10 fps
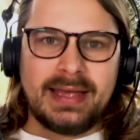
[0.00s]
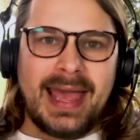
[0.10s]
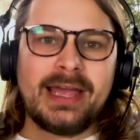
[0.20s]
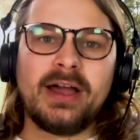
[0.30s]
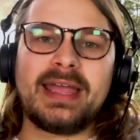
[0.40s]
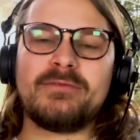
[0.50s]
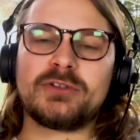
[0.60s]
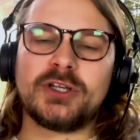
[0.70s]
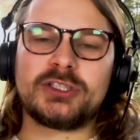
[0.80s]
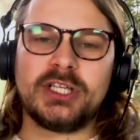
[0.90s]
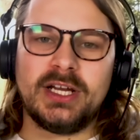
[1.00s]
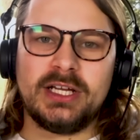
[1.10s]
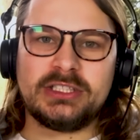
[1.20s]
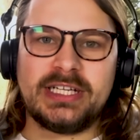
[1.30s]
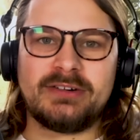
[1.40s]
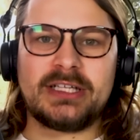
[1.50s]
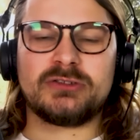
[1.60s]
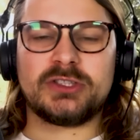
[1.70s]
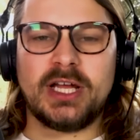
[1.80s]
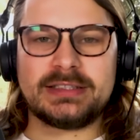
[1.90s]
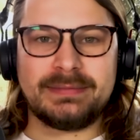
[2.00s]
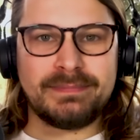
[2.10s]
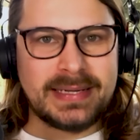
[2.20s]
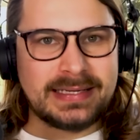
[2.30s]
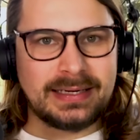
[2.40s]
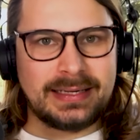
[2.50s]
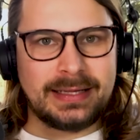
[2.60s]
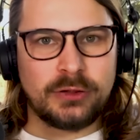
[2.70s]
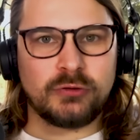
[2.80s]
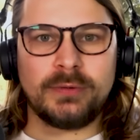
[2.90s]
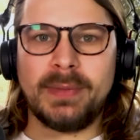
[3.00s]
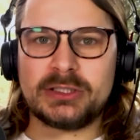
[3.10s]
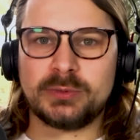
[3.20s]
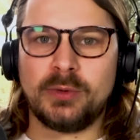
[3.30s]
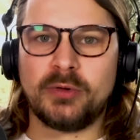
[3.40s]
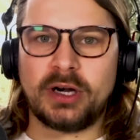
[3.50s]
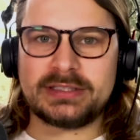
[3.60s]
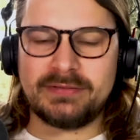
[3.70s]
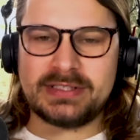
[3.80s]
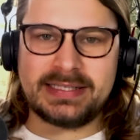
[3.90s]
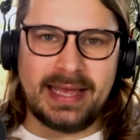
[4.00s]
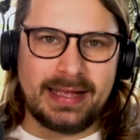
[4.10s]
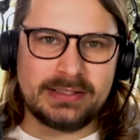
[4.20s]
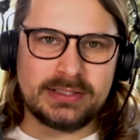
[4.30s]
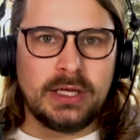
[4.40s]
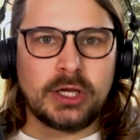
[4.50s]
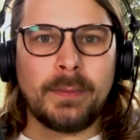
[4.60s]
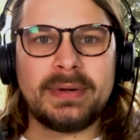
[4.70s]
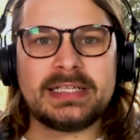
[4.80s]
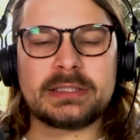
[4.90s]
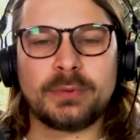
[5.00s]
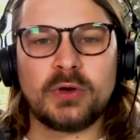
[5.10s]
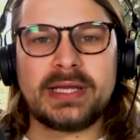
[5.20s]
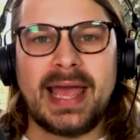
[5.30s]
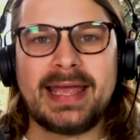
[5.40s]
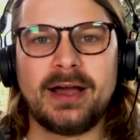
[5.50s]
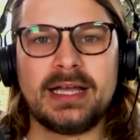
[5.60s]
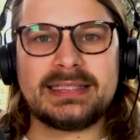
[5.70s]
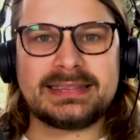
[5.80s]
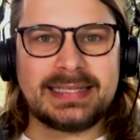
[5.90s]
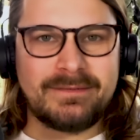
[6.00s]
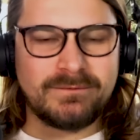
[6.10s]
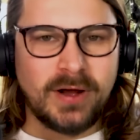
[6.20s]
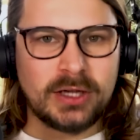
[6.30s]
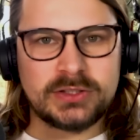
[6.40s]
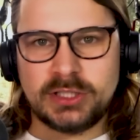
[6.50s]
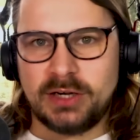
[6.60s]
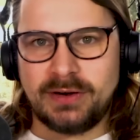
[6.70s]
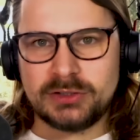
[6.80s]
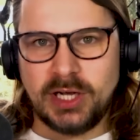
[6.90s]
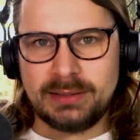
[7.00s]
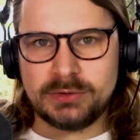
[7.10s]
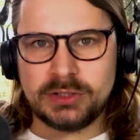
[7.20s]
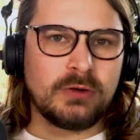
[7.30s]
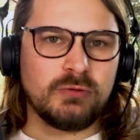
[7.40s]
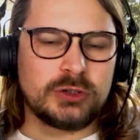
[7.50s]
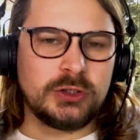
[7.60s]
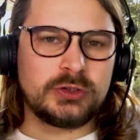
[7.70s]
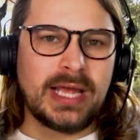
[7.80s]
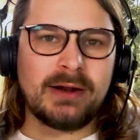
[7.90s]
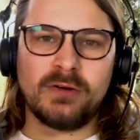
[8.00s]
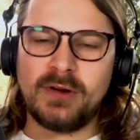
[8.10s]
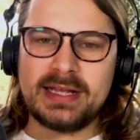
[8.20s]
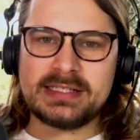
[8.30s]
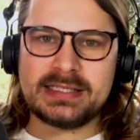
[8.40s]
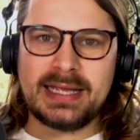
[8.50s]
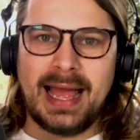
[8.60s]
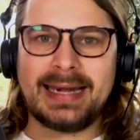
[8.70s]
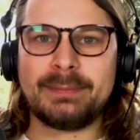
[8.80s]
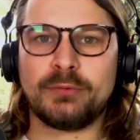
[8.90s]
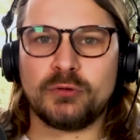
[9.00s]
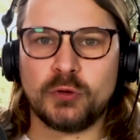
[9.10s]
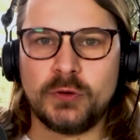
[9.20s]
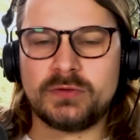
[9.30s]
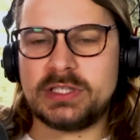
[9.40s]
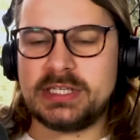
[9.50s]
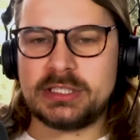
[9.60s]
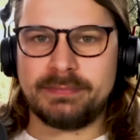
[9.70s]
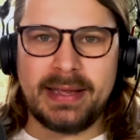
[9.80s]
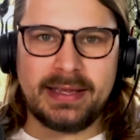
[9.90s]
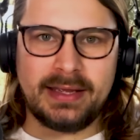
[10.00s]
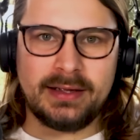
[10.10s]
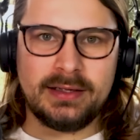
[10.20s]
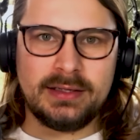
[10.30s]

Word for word: AI infrastructure generates returns immediately through measurable productivity gains. Companies deploying AI see faster turnaround times, reduced error rates, and improved decision making.